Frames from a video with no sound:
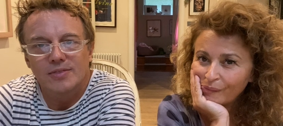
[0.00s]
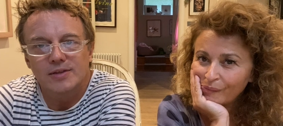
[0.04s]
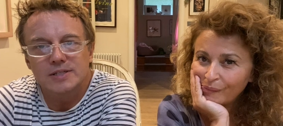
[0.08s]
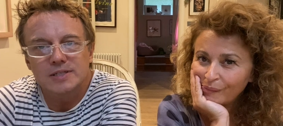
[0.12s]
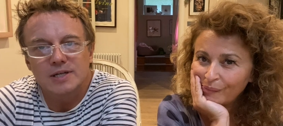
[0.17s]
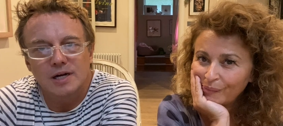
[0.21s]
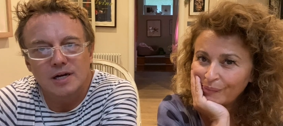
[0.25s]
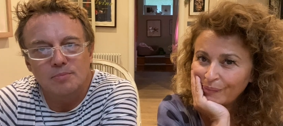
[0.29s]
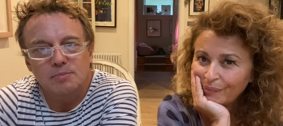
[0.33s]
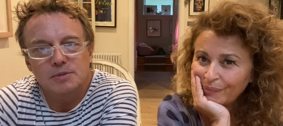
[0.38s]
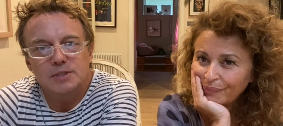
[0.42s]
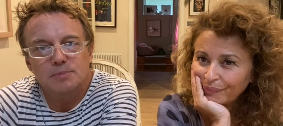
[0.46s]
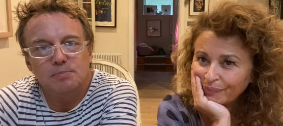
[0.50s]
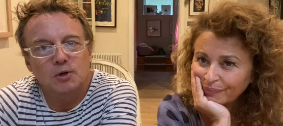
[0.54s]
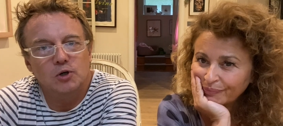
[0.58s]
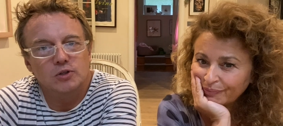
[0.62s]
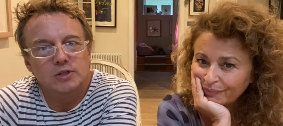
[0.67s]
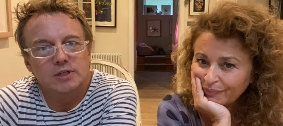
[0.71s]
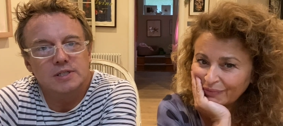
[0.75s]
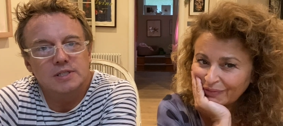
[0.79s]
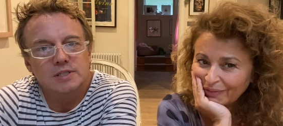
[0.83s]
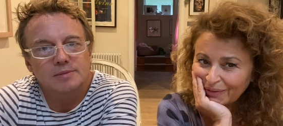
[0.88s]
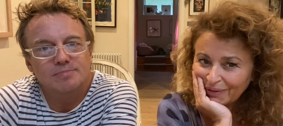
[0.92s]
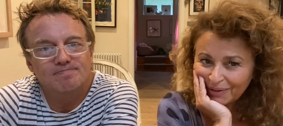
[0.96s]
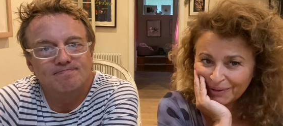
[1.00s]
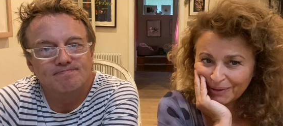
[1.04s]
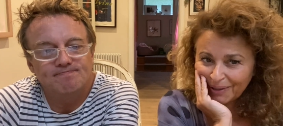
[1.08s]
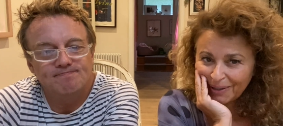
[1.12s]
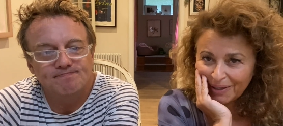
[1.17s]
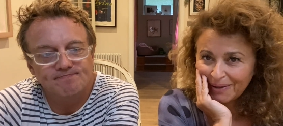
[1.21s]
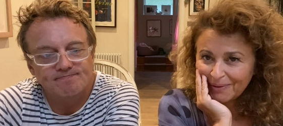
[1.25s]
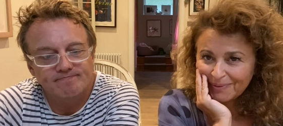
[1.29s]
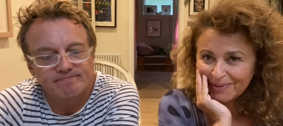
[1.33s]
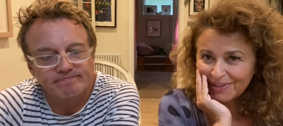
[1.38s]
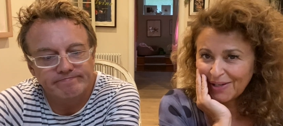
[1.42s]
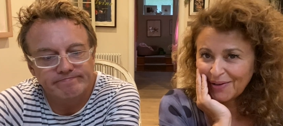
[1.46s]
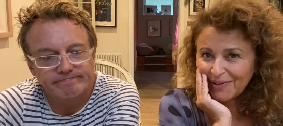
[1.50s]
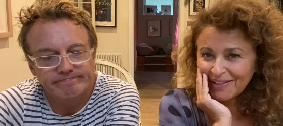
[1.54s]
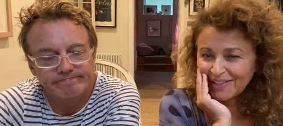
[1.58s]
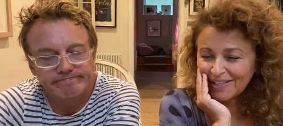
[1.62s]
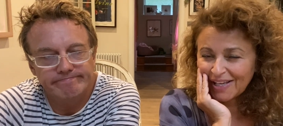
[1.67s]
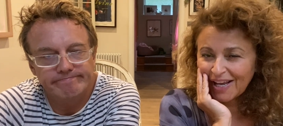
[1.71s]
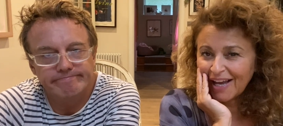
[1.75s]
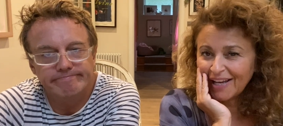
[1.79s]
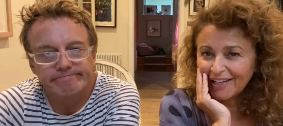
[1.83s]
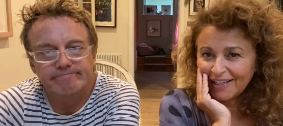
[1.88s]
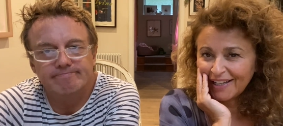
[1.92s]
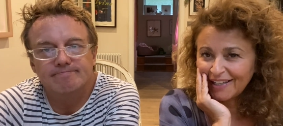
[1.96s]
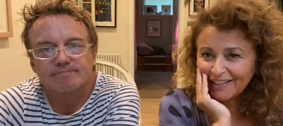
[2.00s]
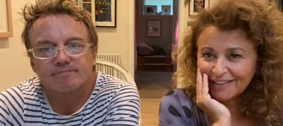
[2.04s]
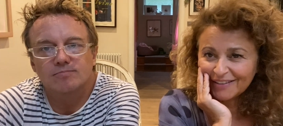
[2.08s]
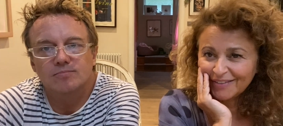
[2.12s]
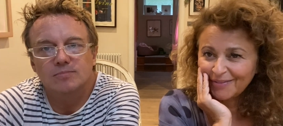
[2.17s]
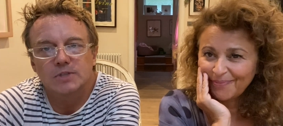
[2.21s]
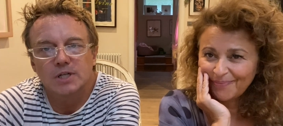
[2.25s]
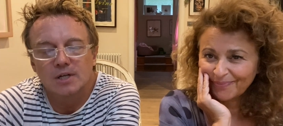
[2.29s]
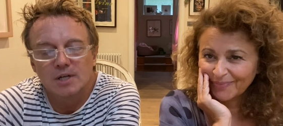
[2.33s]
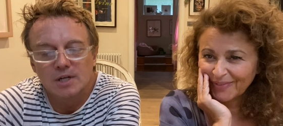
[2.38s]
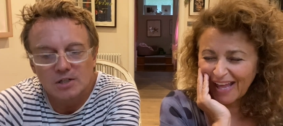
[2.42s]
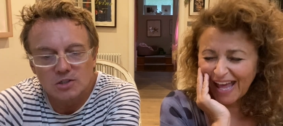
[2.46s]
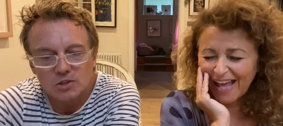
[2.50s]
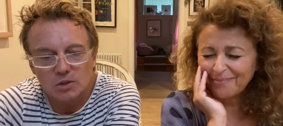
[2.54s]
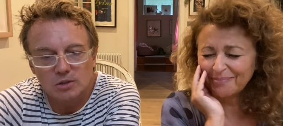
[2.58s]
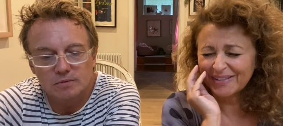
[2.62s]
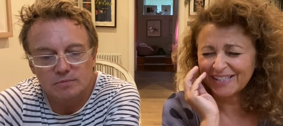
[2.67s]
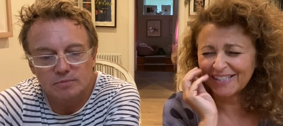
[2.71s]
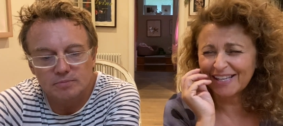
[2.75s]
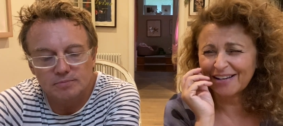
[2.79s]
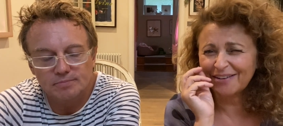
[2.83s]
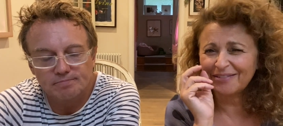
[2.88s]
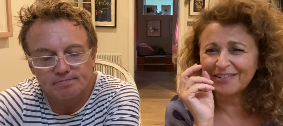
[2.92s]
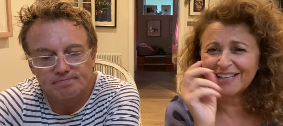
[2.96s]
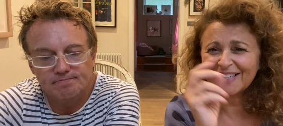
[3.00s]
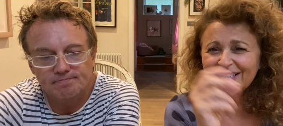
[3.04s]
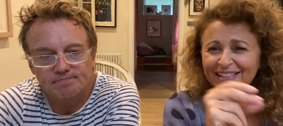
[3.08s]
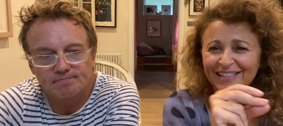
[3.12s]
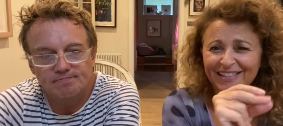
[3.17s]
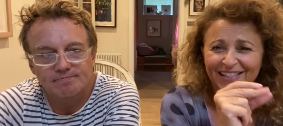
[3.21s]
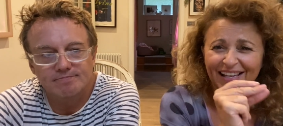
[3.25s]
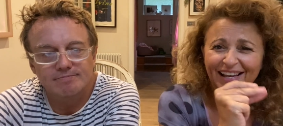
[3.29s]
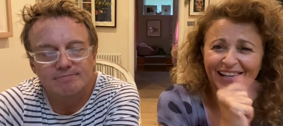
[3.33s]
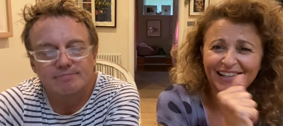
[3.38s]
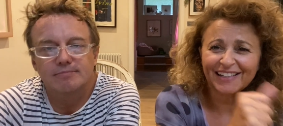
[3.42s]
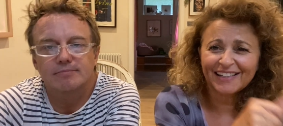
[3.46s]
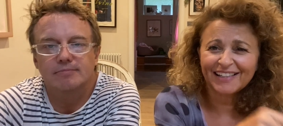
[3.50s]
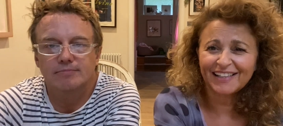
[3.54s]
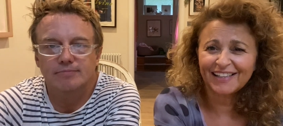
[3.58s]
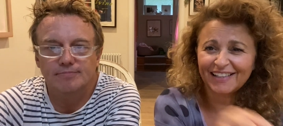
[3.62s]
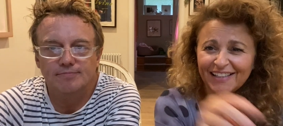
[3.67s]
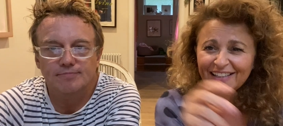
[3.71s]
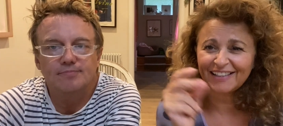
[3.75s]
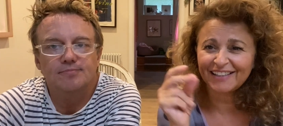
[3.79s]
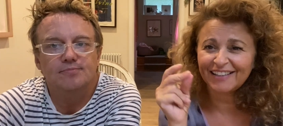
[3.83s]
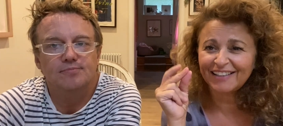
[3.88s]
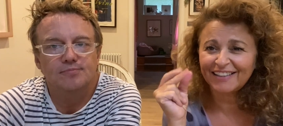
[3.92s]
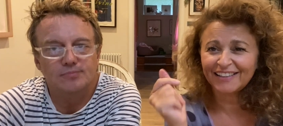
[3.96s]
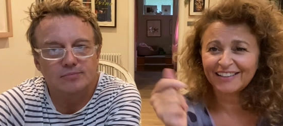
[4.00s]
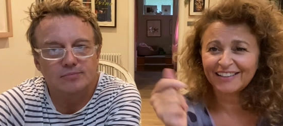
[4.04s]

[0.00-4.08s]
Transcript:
Speaker 1: The time is upon us.
Speaker 2: So excited. I'm so, excited